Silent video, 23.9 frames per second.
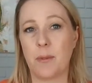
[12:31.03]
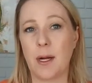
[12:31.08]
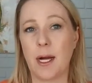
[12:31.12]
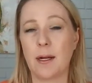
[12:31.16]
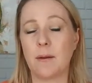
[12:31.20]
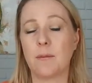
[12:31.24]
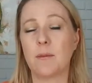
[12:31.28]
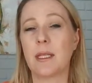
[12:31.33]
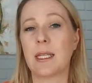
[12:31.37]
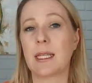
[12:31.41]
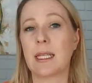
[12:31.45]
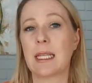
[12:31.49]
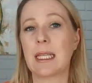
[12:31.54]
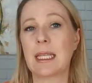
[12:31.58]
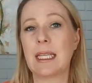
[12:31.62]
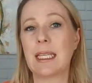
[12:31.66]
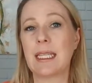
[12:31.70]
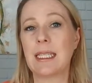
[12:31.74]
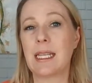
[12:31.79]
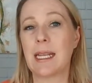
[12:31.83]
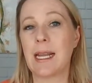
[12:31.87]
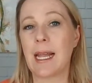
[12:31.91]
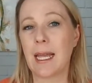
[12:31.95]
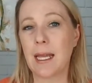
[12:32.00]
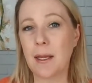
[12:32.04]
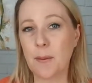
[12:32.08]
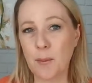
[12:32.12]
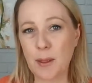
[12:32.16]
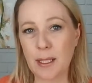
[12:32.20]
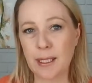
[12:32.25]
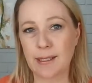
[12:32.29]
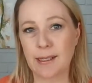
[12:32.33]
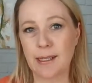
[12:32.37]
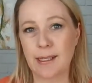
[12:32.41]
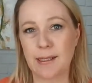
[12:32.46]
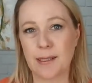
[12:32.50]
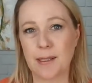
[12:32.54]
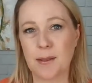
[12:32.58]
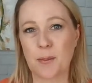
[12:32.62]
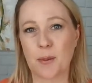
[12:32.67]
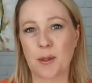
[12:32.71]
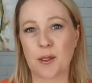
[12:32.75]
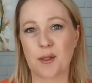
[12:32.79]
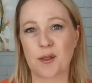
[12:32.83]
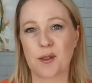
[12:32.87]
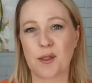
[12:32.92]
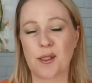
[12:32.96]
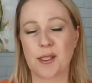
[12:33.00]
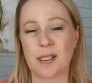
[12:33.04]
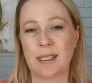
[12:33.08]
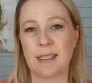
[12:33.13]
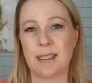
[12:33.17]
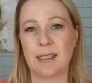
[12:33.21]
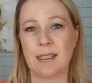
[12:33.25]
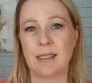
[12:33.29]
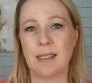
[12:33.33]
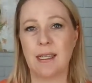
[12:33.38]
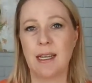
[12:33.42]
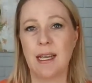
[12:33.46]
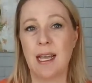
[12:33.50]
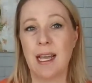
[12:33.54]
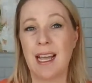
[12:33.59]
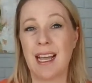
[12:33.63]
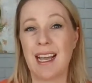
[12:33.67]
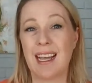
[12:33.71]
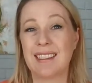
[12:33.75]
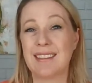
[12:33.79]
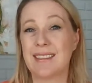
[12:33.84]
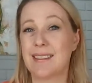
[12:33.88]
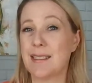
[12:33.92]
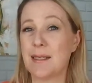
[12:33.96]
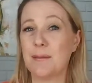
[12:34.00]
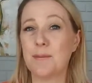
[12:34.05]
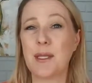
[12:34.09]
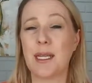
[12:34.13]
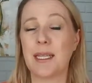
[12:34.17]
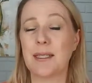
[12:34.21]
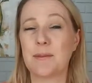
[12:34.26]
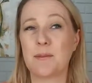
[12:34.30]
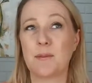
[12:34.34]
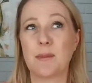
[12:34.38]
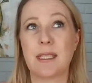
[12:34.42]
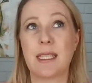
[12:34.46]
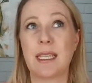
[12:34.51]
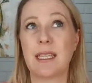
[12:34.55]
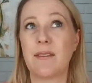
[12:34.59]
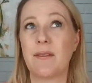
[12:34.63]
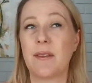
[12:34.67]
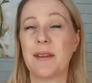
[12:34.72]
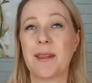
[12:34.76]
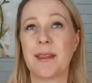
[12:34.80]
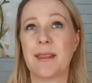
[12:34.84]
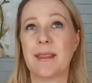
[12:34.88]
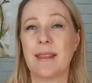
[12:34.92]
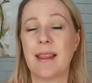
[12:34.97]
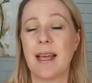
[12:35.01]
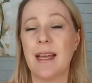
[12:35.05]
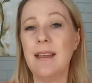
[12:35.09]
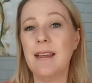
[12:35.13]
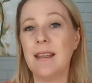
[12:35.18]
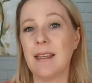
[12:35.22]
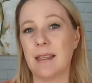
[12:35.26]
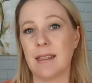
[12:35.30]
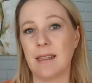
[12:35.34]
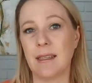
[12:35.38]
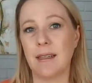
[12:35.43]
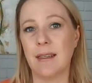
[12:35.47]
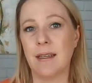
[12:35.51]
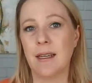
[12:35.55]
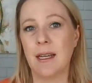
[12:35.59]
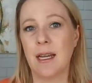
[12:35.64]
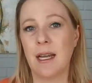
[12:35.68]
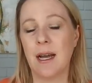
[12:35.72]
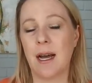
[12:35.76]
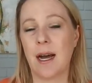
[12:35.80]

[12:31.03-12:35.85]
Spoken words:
publicly naming this person, and sometimes even then,